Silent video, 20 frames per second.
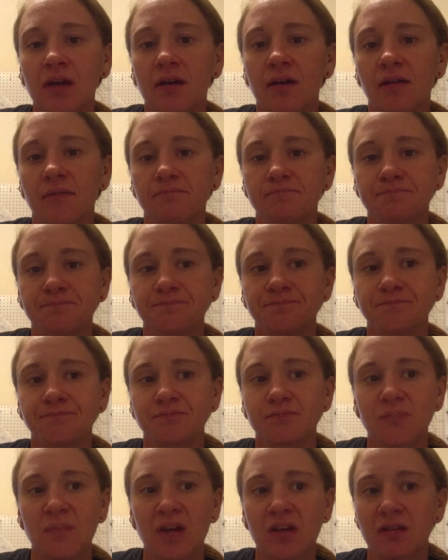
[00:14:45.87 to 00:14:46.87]
Um,
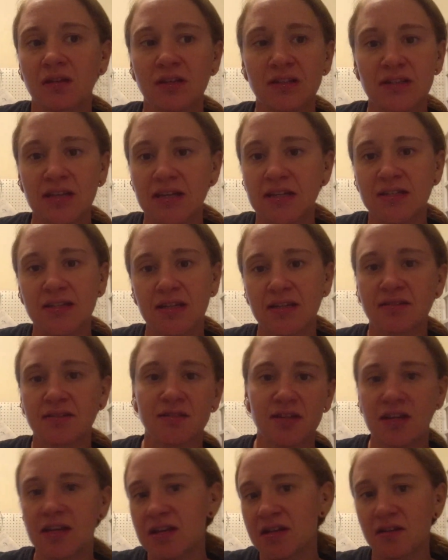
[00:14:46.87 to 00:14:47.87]
I think it's like
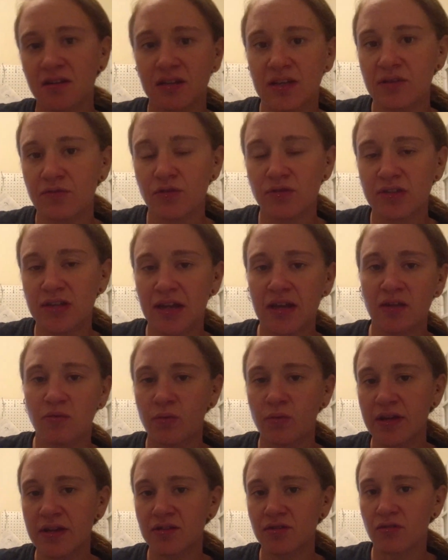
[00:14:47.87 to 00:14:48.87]
sixteen, give or
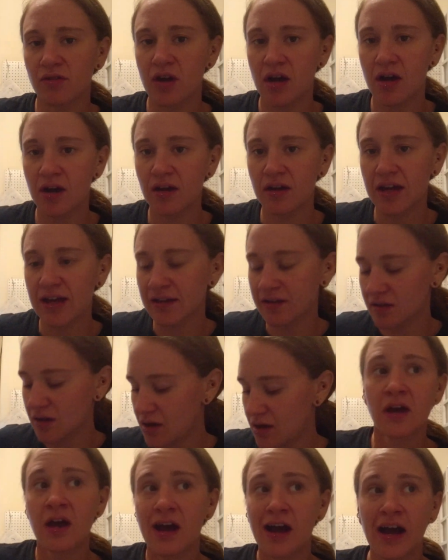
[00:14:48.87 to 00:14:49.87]
take, weeks or on. And
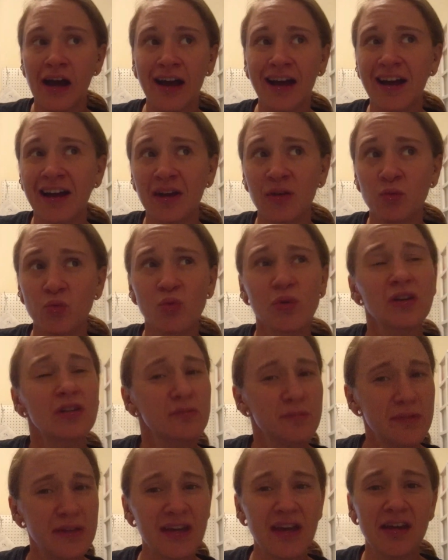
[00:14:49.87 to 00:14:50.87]
I
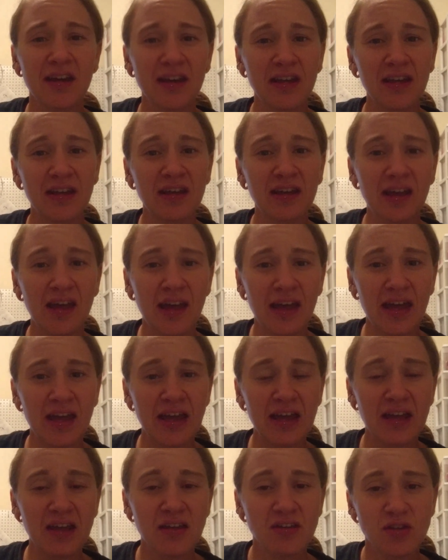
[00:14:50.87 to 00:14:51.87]
will be getting
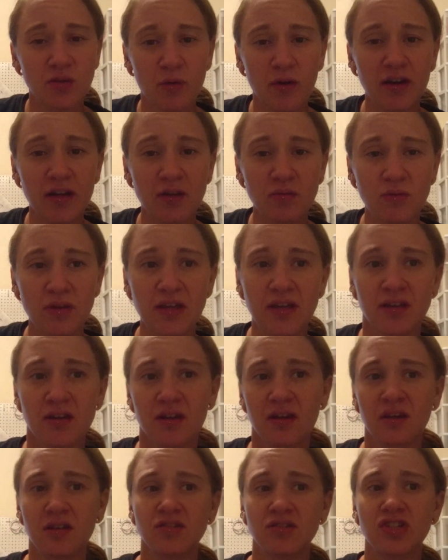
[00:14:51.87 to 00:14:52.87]
a twenty week
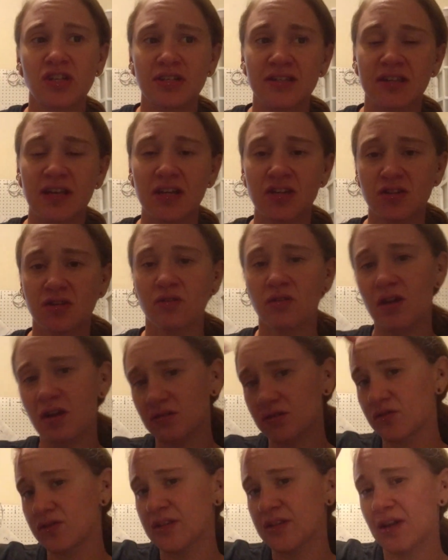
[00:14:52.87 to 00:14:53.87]
gestational
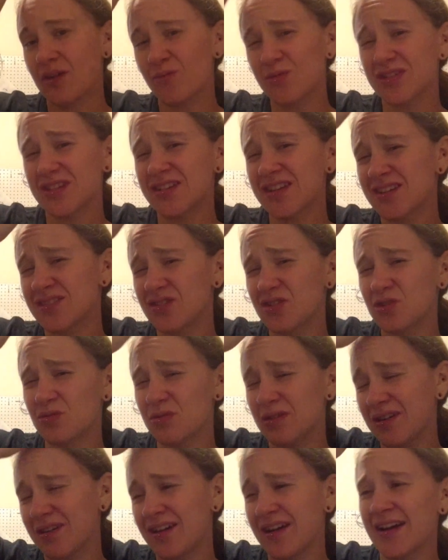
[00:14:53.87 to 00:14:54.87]
ultrasound, which I didn't do
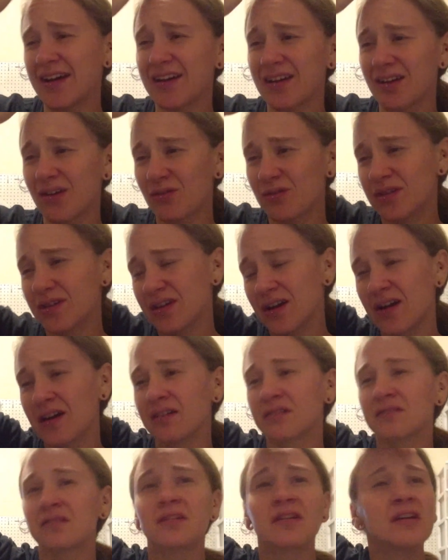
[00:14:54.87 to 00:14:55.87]
with Clyde. I only
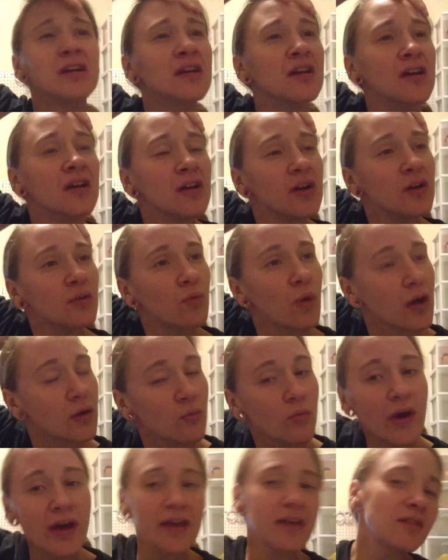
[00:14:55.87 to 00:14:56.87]
got
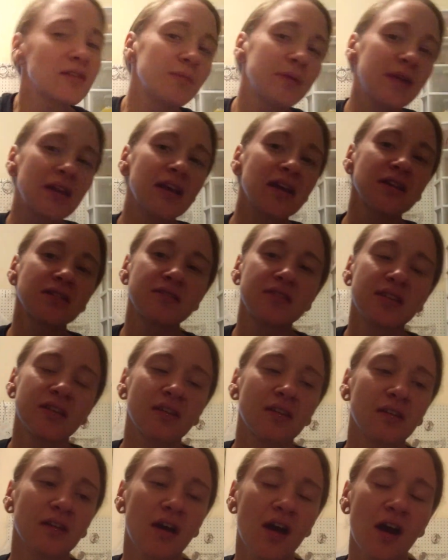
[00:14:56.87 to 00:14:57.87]
one way at the beginning
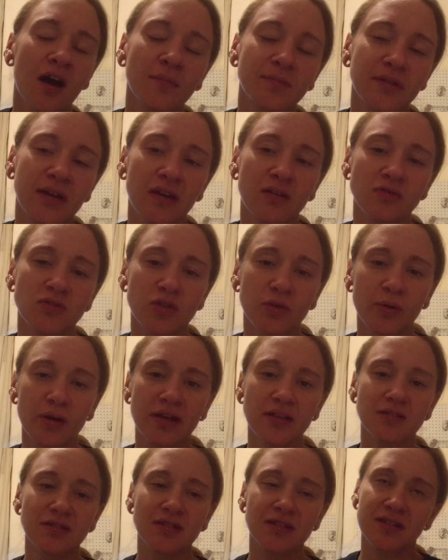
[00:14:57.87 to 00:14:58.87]
to opt out
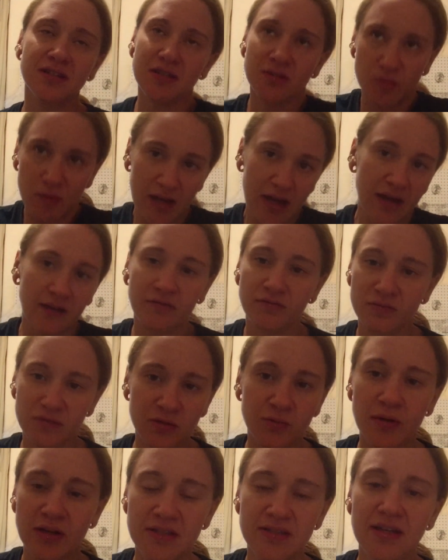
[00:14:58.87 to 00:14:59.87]
twins, because we have
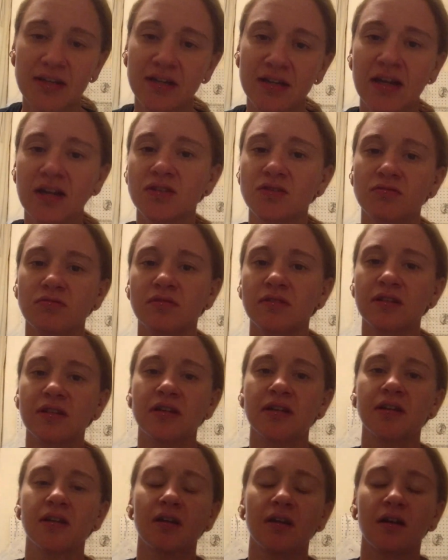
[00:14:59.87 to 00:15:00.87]
twins that
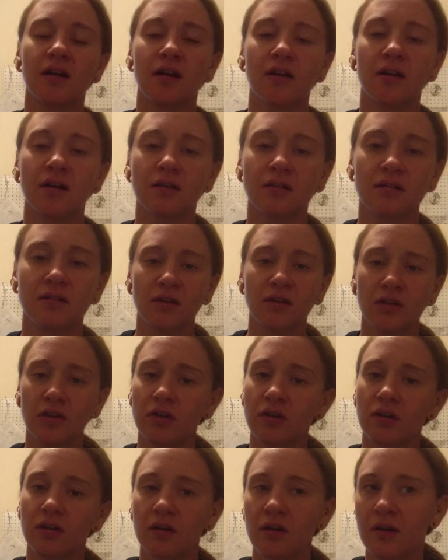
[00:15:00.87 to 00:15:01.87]
naturally uh,
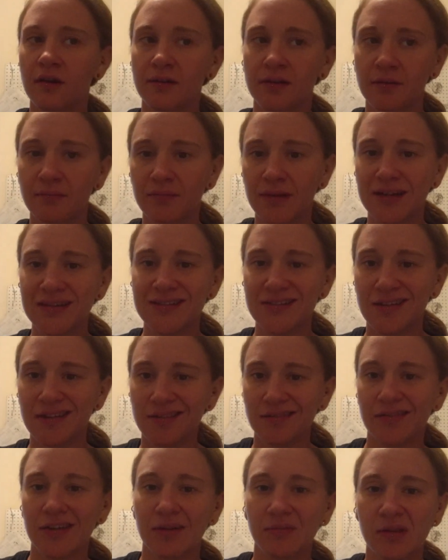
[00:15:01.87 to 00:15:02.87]
occur on my side
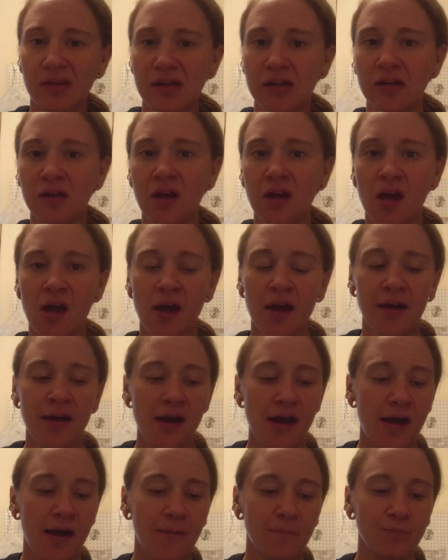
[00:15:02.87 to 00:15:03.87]
of the family,
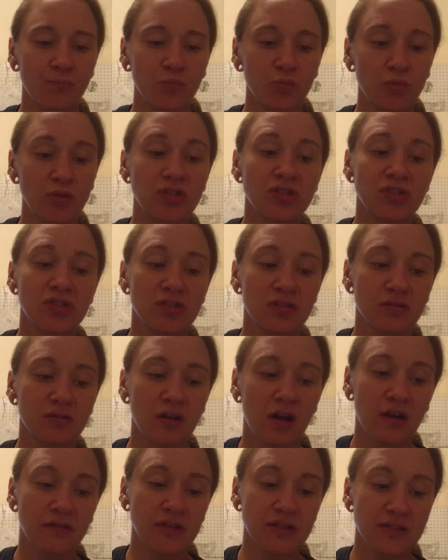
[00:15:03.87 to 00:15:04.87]
um, which
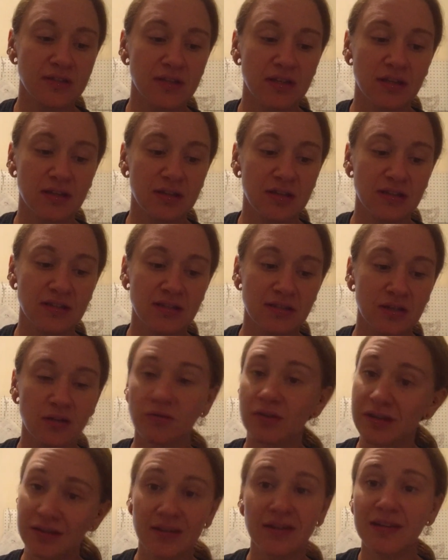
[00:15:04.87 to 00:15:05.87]
obviously that's the
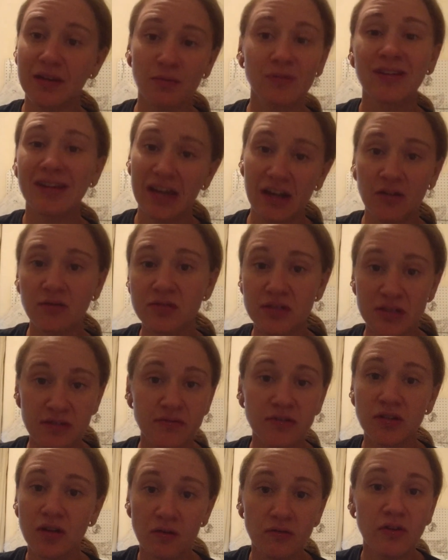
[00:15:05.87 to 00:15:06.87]
only thing that would count if
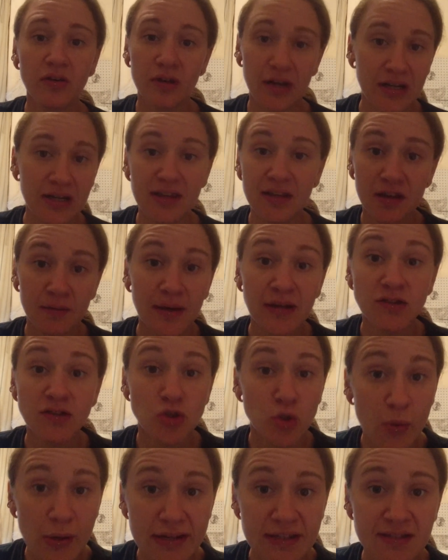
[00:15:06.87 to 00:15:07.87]
you don't know anything about
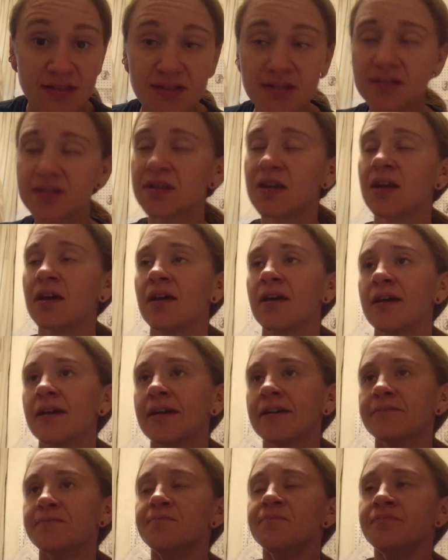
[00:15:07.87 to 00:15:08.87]
twins.
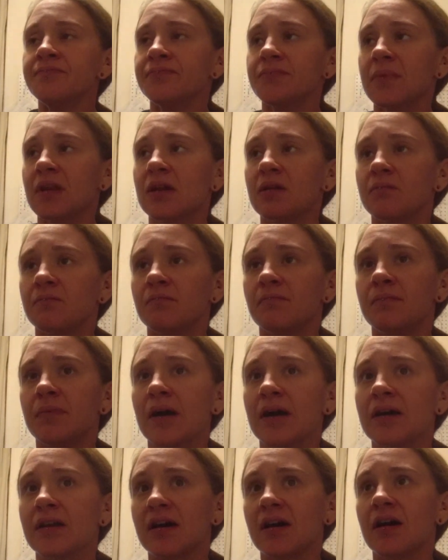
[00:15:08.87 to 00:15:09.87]

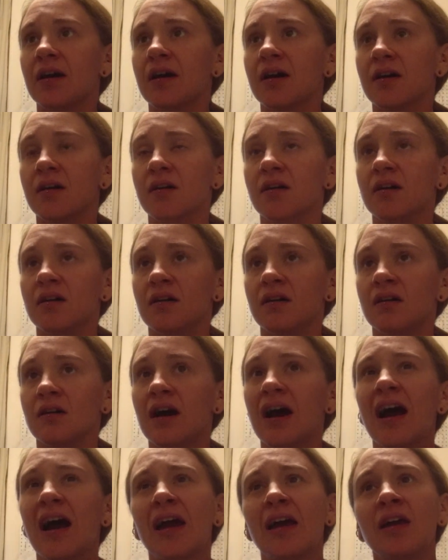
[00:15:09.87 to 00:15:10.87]
But
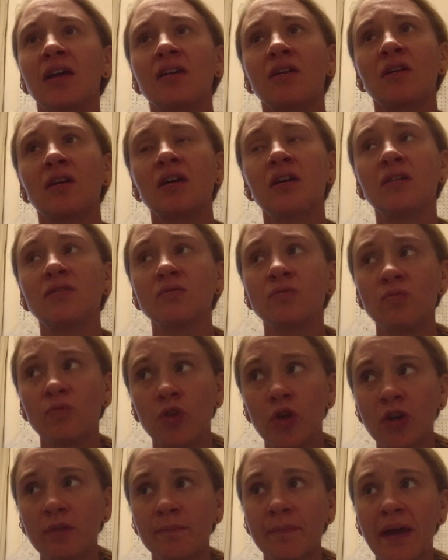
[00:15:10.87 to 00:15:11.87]
uh, I
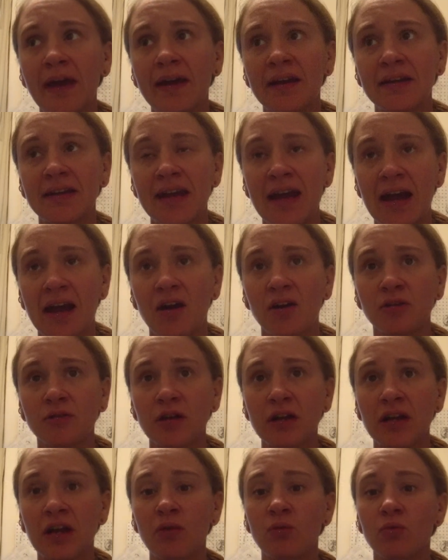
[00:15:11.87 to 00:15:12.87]
look back
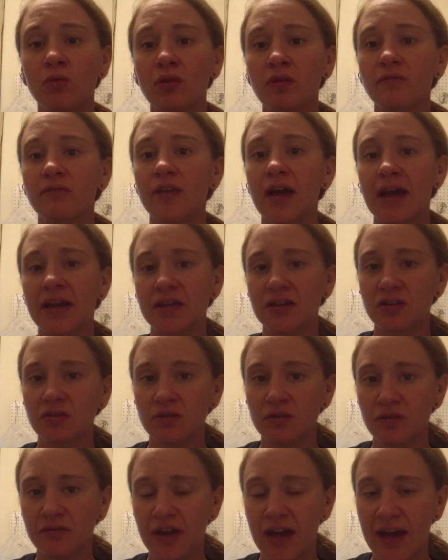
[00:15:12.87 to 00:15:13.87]
now, and I would have liked
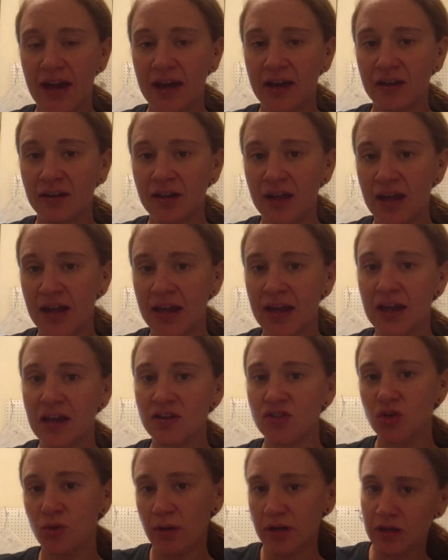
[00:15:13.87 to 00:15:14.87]
to have had
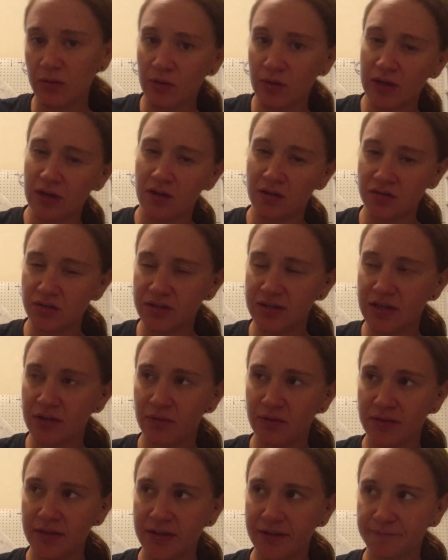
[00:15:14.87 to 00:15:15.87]
a twenty week
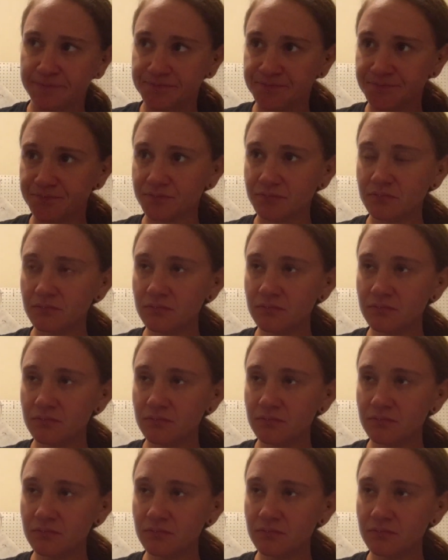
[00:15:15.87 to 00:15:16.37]
ultrasound with him.